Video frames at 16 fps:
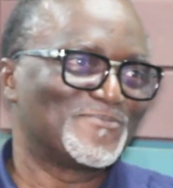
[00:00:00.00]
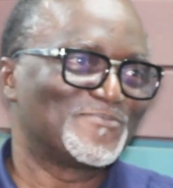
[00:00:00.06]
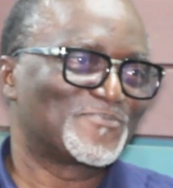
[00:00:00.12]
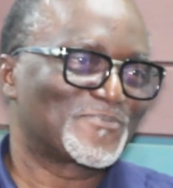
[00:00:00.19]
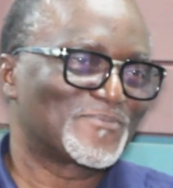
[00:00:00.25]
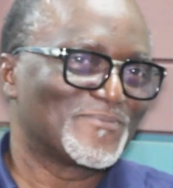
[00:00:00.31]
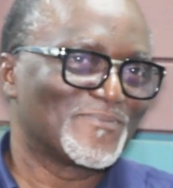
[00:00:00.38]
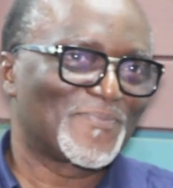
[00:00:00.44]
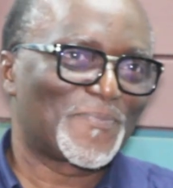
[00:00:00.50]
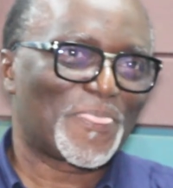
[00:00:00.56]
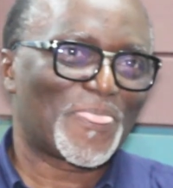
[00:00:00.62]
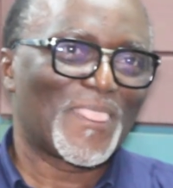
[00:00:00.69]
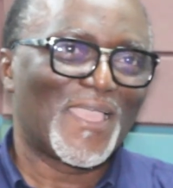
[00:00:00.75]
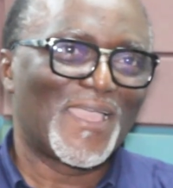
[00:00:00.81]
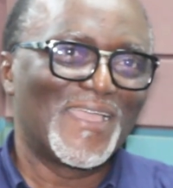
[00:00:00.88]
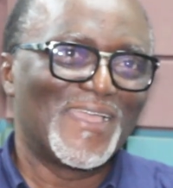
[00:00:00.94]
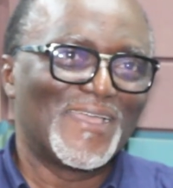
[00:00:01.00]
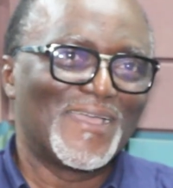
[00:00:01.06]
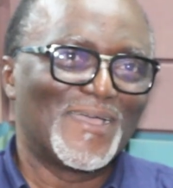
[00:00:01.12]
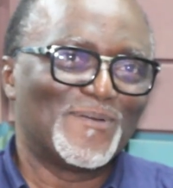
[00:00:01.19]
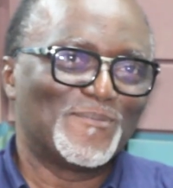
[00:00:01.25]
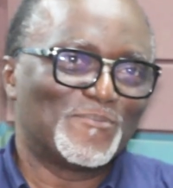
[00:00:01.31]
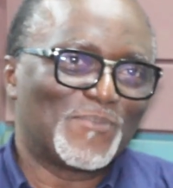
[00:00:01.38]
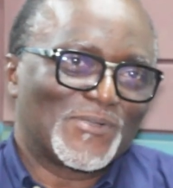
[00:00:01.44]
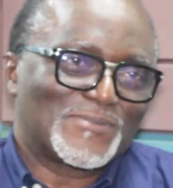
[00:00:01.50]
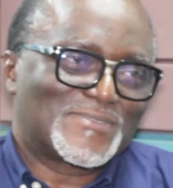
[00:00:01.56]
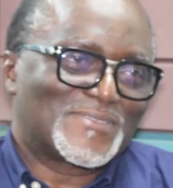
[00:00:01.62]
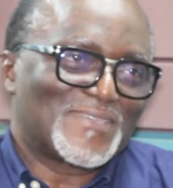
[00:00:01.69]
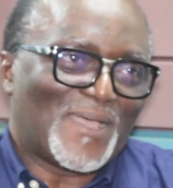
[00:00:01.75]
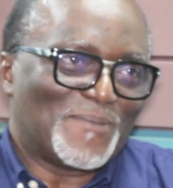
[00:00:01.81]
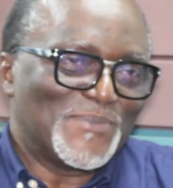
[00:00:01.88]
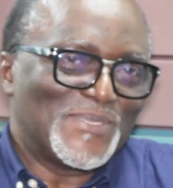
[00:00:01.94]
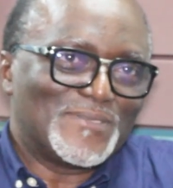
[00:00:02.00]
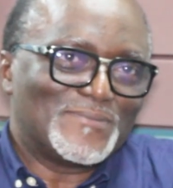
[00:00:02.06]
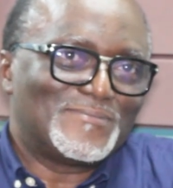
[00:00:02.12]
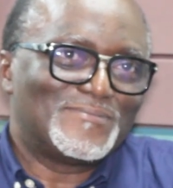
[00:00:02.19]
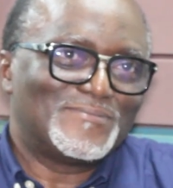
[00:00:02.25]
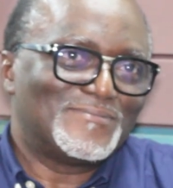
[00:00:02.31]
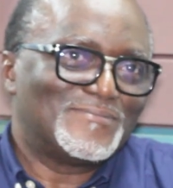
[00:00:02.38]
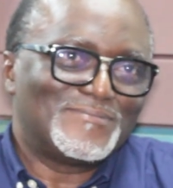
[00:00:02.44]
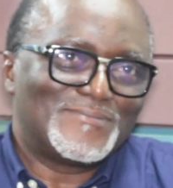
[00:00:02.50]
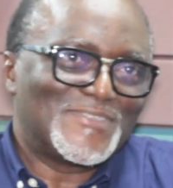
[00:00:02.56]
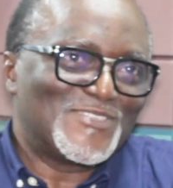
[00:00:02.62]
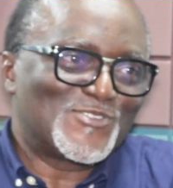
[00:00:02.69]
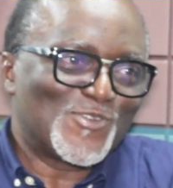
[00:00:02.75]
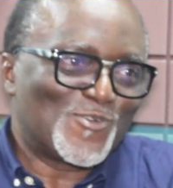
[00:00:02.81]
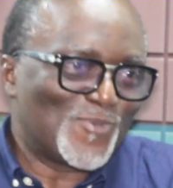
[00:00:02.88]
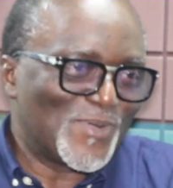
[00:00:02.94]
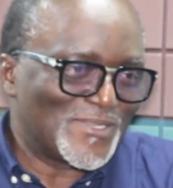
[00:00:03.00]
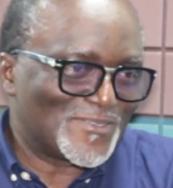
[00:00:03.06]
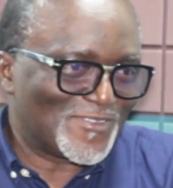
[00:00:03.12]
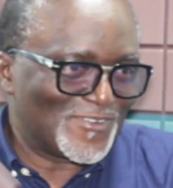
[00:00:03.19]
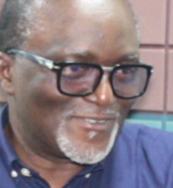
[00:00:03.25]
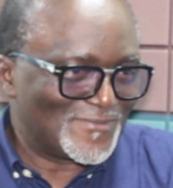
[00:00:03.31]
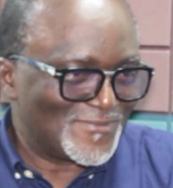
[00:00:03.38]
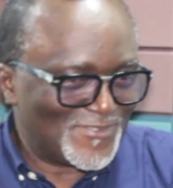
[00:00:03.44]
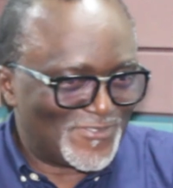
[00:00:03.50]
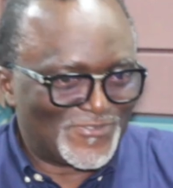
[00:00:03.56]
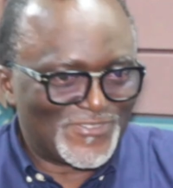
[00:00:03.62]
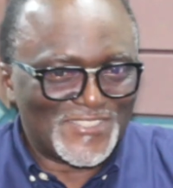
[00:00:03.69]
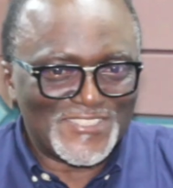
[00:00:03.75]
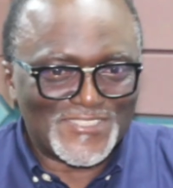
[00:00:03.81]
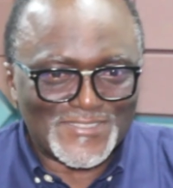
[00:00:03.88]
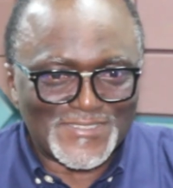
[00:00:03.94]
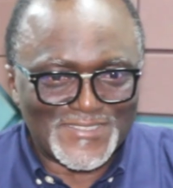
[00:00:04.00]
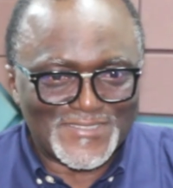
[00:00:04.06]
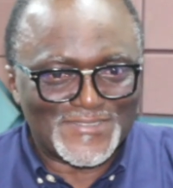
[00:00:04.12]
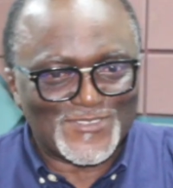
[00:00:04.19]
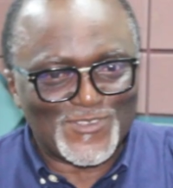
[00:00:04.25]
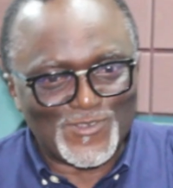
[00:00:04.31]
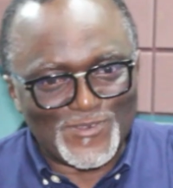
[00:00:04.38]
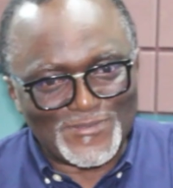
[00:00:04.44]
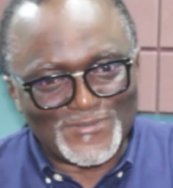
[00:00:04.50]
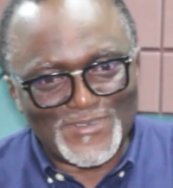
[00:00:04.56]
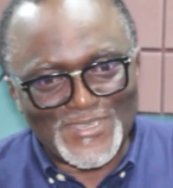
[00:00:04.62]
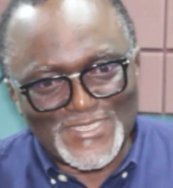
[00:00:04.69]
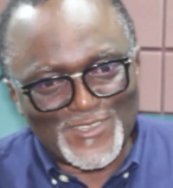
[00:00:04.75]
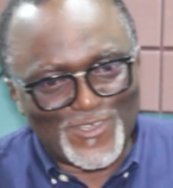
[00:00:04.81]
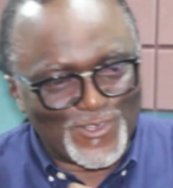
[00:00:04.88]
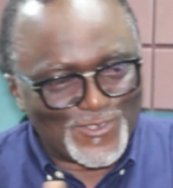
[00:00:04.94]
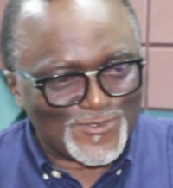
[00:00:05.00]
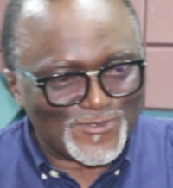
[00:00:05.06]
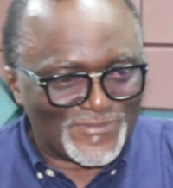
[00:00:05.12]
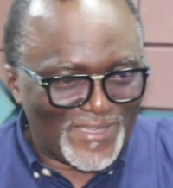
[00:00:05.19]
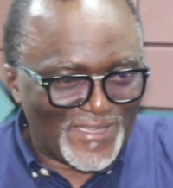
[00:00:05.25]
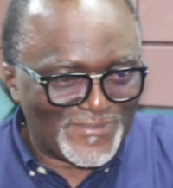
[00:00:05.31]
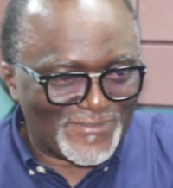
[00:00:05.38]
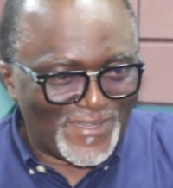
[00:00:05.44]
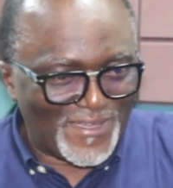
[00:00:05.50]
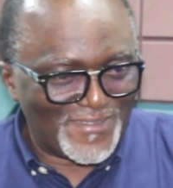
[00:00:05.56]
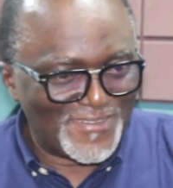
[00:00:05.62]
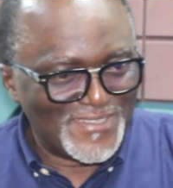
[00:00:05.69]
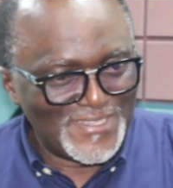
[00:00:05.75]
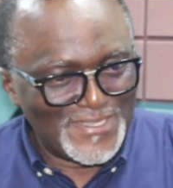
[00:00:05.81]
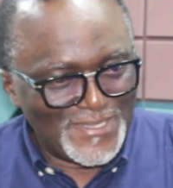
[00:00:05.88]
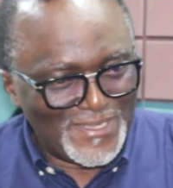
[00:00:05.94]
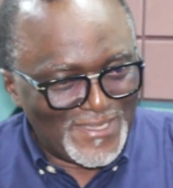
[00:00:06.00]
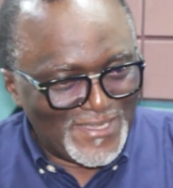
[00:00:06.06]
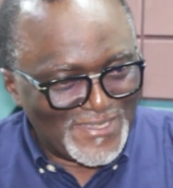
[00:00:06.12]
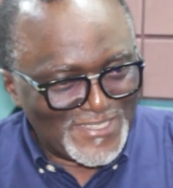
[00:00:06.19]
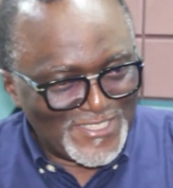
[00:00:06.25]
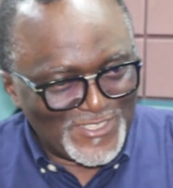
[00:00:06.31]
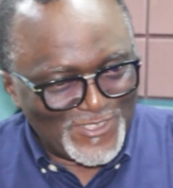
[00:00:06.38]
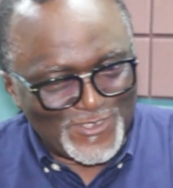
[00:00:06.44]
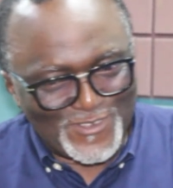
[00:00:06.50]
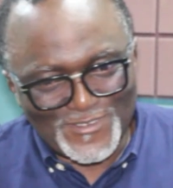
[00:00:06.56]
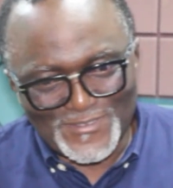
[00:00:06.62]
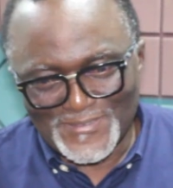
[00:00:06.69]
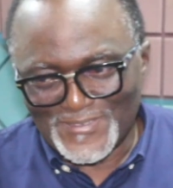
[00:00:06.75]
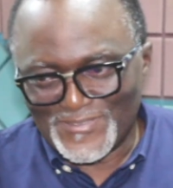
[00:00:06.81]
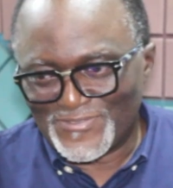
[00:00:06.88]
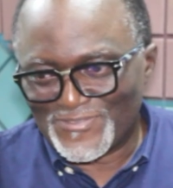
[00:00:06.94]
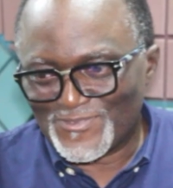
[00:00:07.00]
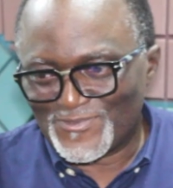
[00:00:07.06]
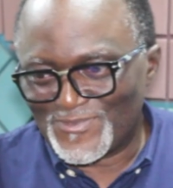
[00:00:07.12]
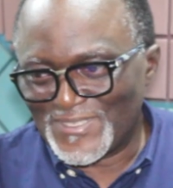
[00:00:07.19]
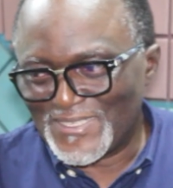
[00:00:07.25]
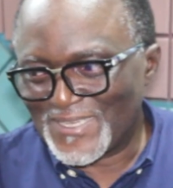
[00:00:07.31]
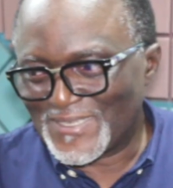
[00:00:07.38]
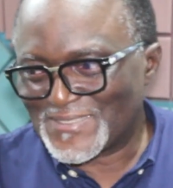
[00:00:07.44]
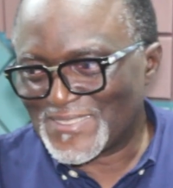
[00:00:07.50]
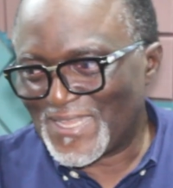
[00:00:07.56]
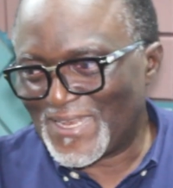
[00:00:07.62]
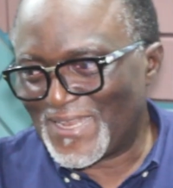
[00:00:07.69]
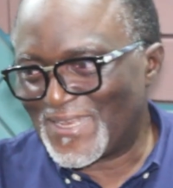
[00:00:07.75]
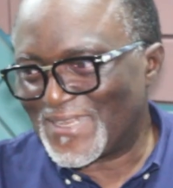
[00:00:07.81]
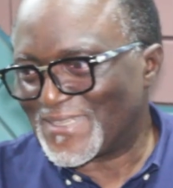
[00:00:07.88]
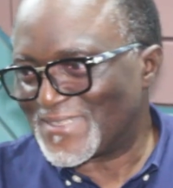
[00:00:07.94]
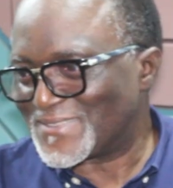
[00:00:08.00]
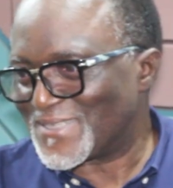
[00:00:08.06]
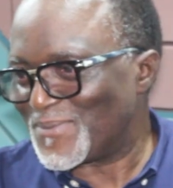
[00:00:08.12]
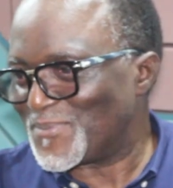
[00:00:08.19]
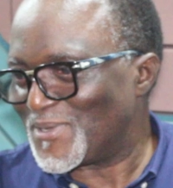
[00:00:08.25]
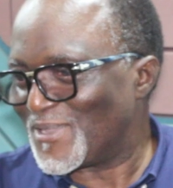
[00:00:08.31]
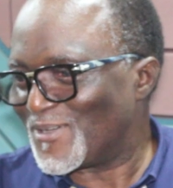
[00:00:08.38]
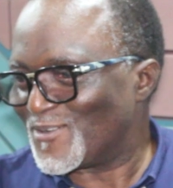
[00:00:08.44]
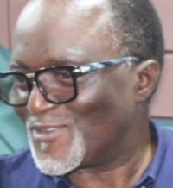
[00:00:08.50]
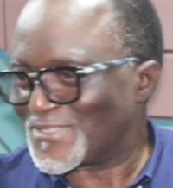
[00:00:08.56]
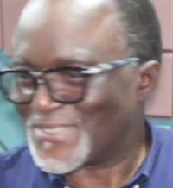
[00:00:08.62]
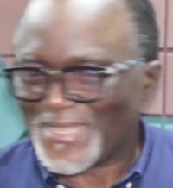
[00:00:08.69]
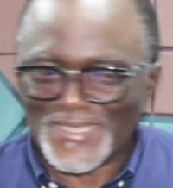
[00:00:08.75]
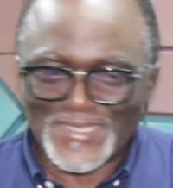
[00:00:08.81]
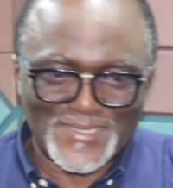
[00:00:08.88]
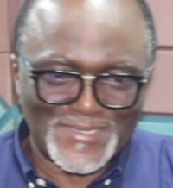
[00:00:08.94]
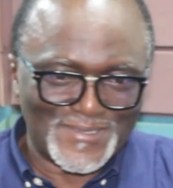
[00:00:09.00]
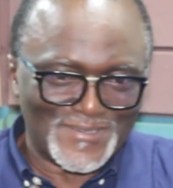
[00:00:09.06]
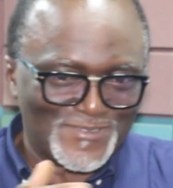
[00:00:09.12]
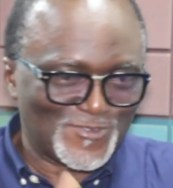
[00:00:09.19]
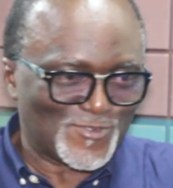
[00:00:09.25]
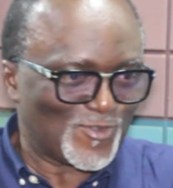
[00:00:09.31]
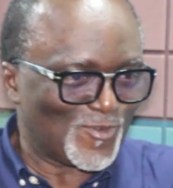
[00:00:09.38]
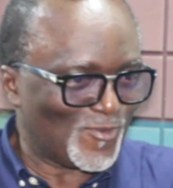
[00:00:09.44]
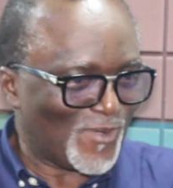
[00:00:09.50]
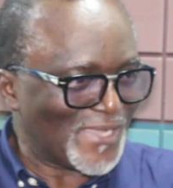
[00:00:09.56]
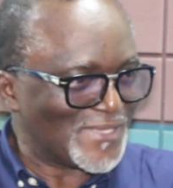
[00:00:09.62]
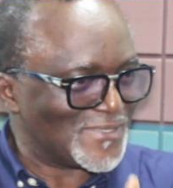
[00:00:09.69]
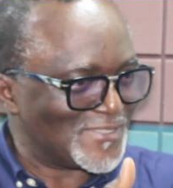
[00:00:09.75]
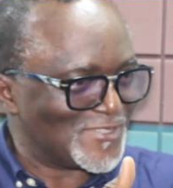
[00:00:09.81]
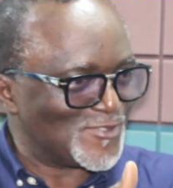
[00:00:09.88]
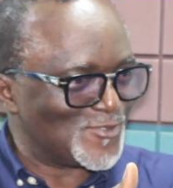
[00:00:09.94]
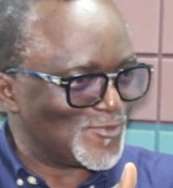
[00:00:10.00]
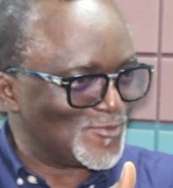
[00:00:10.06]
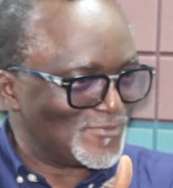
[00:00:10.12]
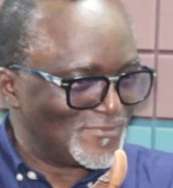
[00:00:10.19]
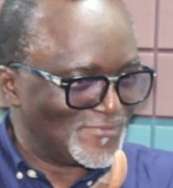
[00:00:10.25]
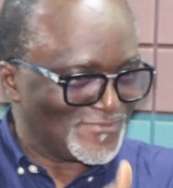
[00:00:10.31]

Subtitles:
But I mean, the show went on, we finished it. So when it got to Viva, the external examiner was like, so why did you